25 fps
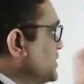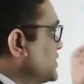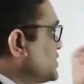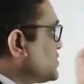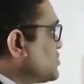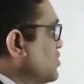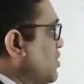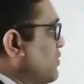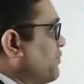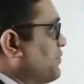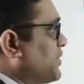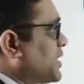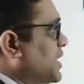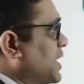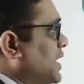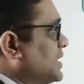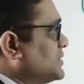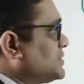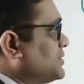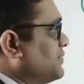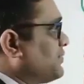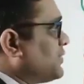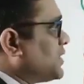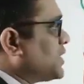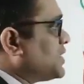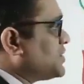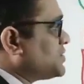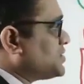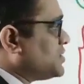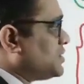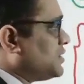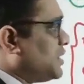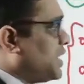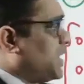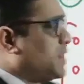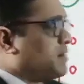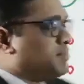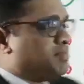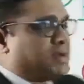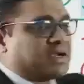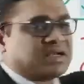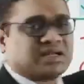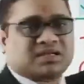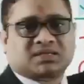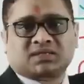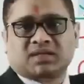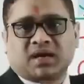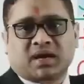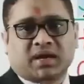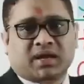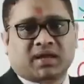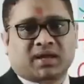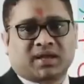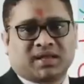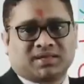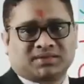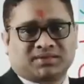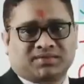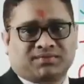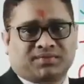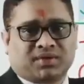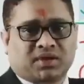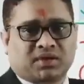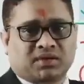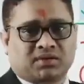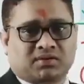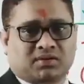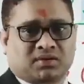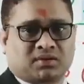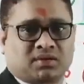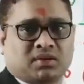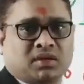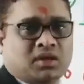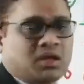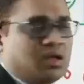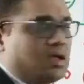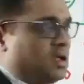dystrophic calcification and metastatic calcification.